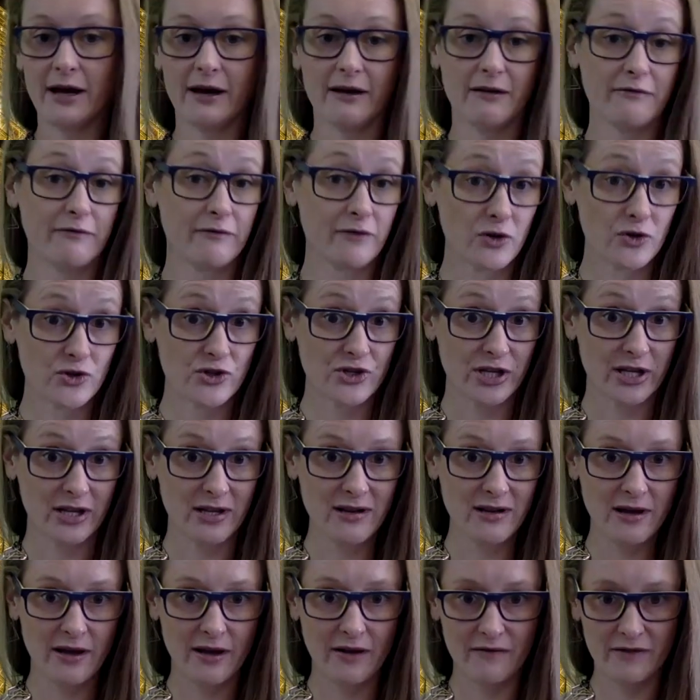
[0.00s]
version
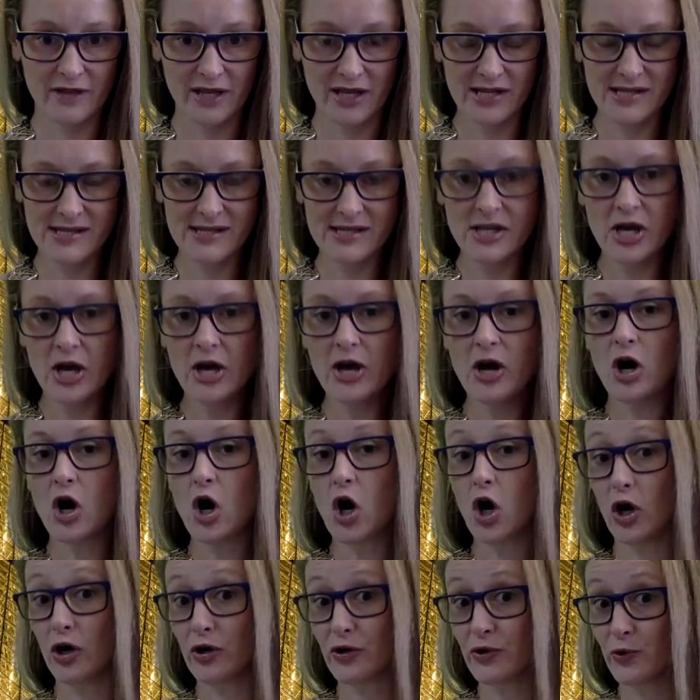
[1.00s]
of this
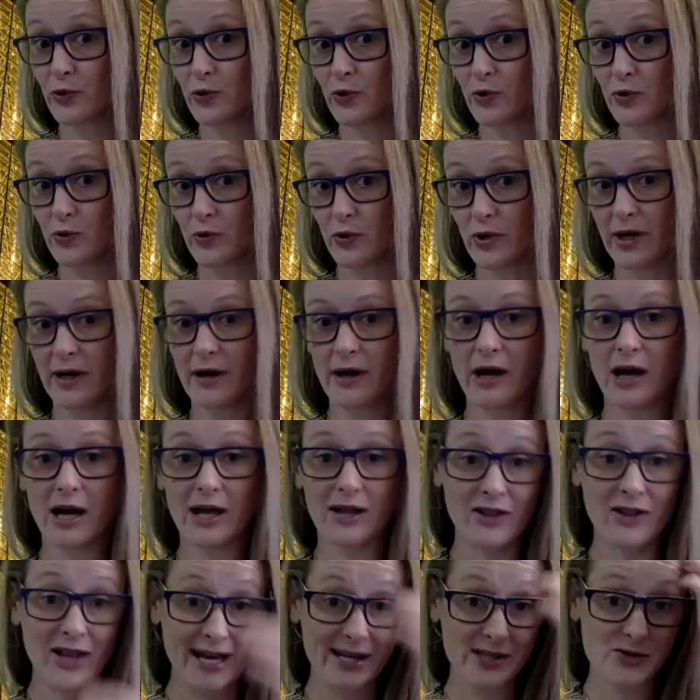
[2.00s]
on Google
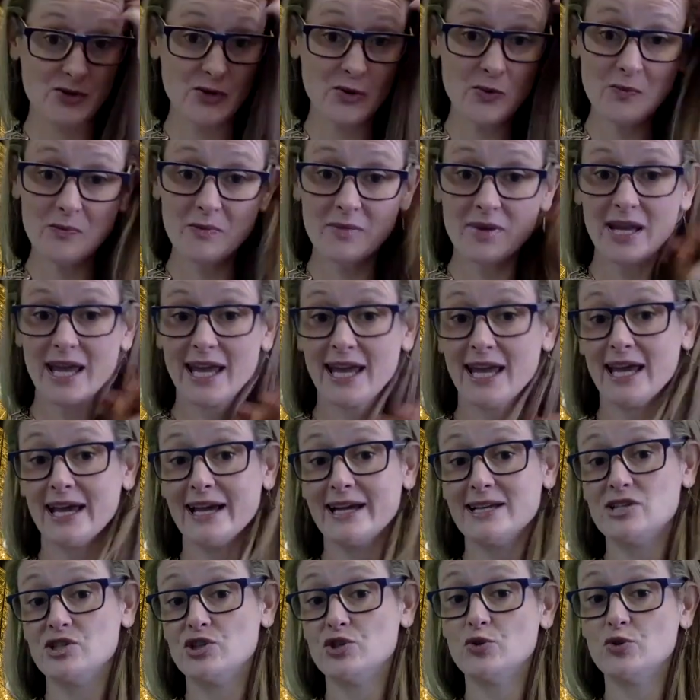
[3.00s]
Classroom, and
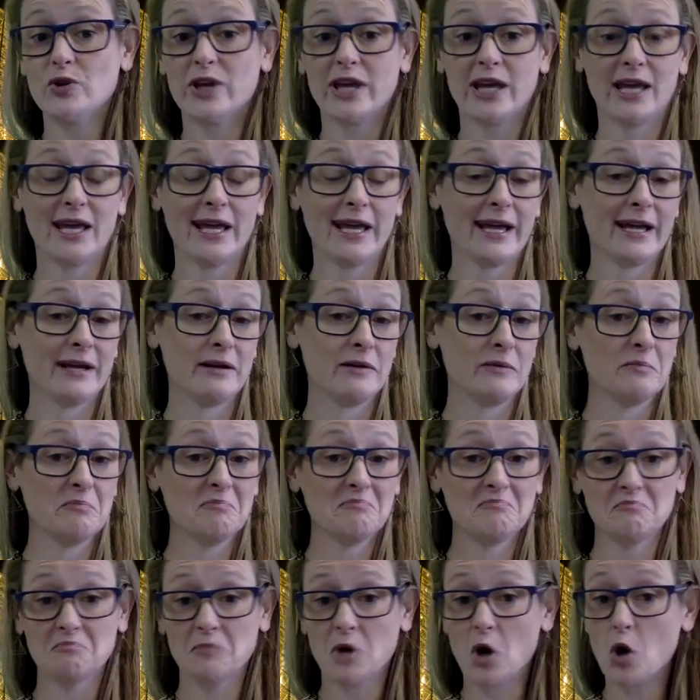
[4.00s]
you can
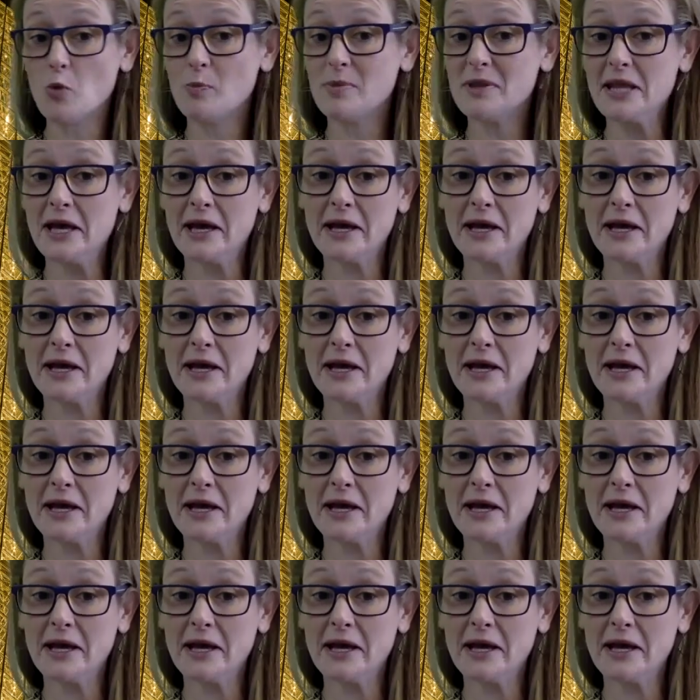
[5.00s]
open that